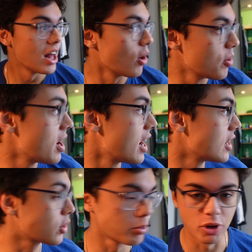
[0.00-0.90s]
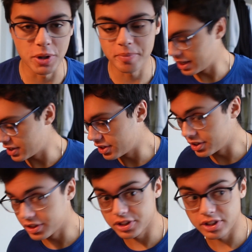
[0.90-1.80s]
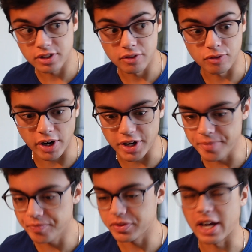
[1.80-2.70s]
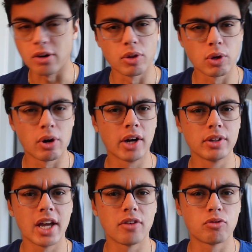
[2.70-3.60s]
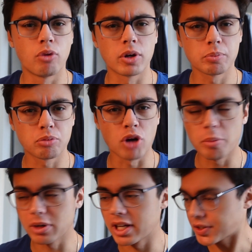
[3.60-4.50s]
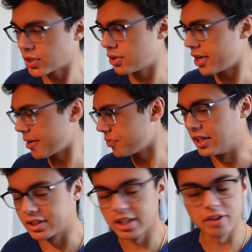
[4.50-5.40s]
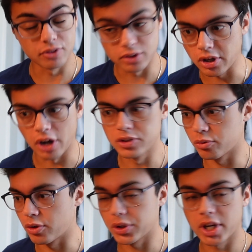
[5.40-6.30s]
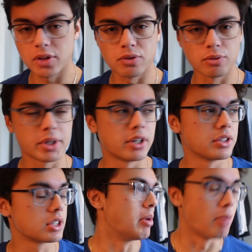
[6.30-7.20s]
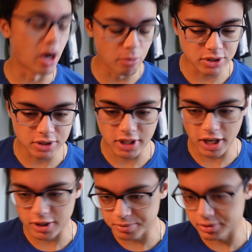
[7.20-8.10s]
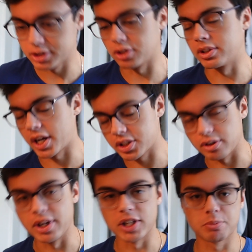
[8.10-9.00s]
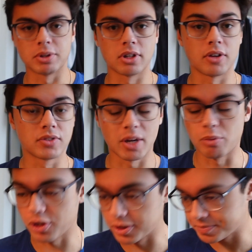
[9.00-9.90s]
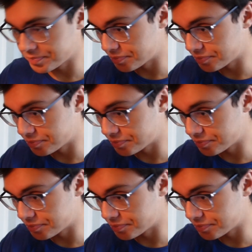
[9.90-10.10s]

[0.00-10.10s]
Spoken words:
Hello and good morning. It is Friday, and although I only have one proper lecture today, I still have tons of work to get through because my mom was in town, so naturally I spent a lot of time with her.